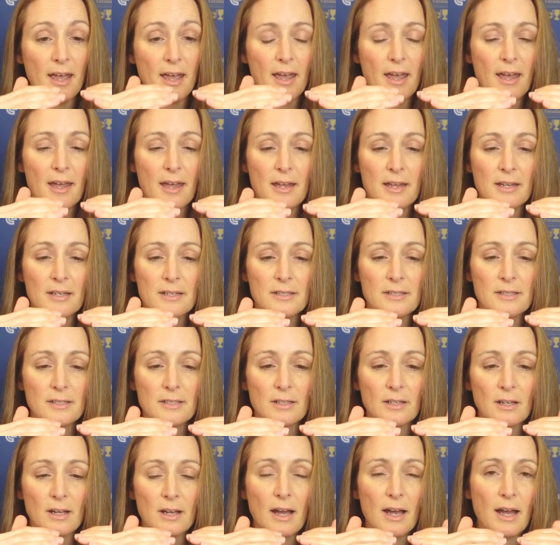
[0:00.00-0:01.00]
and
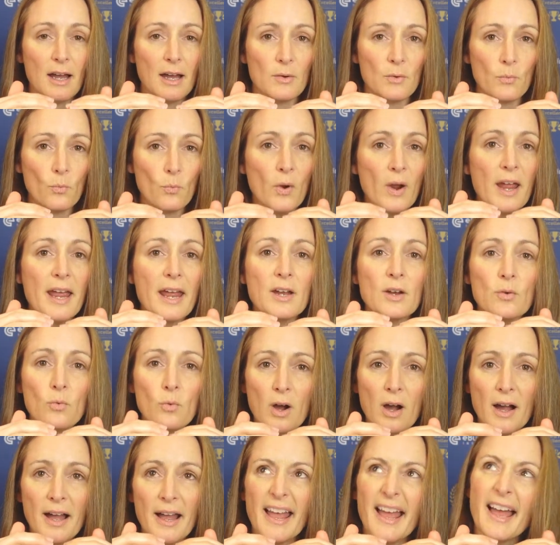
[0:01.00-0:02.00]

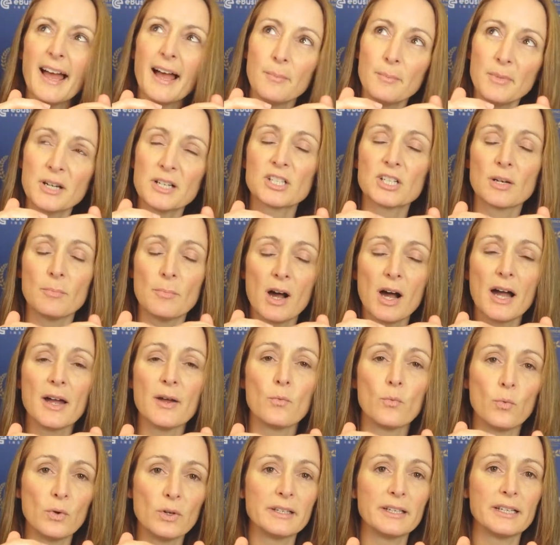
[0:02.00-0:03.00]
how much am
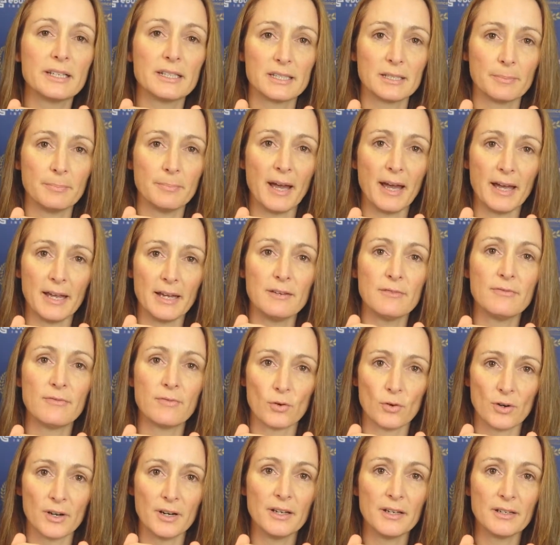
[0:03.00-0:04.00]
I willing to pay
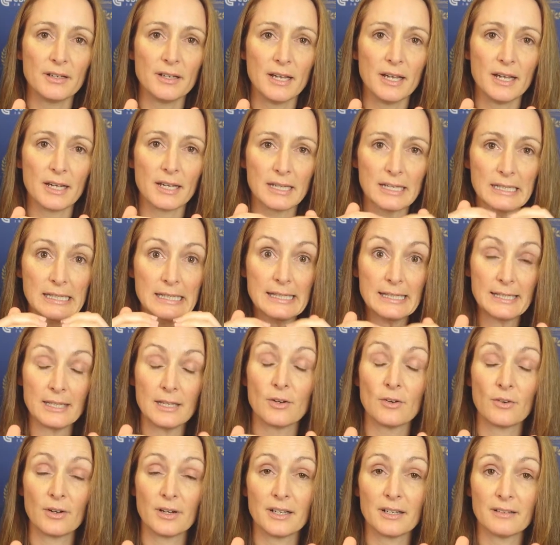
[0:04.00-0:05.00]
for it,
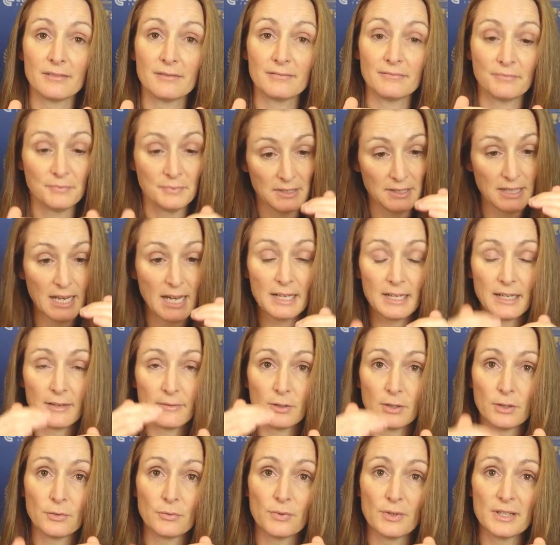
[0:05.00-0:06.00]
considering that
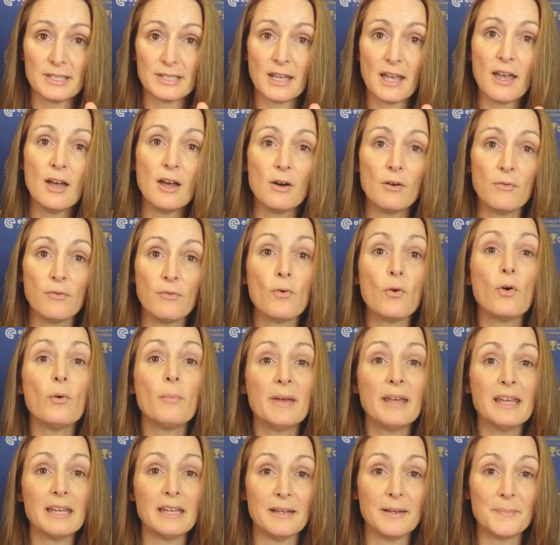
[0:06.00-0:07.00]
level of risk for
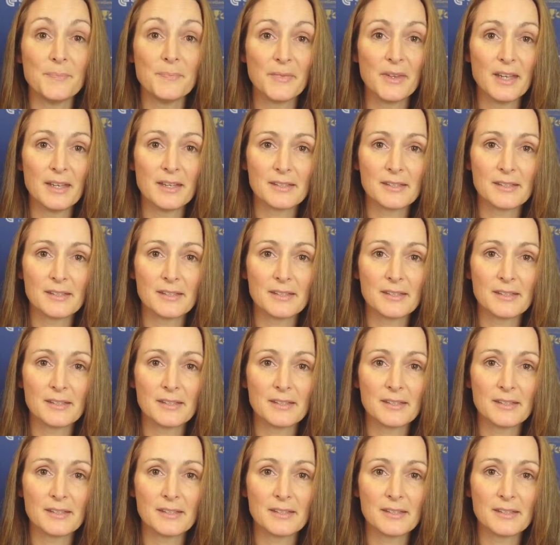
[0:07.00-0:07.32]
me?